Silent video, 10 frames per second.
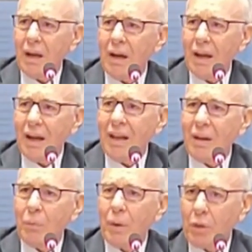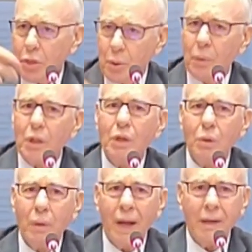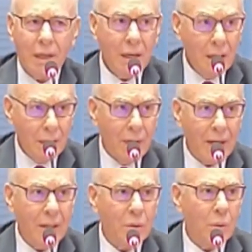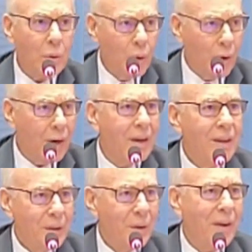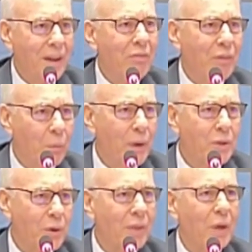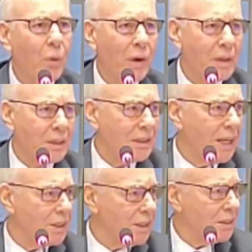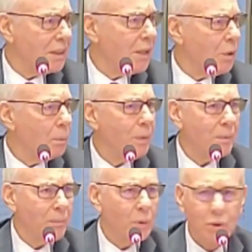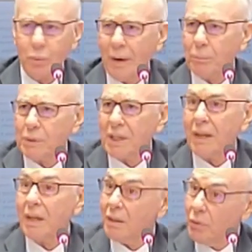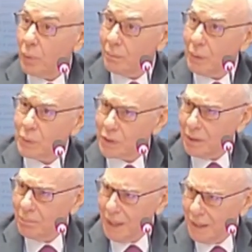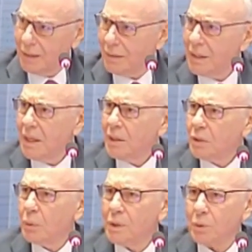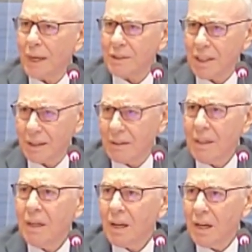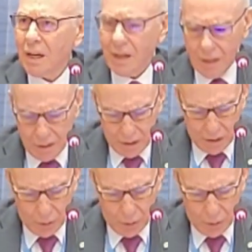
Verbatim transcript: uh, we're through the UN here and in New York looking for which are the organizations that could be most representative who are most committed to addressing uh, the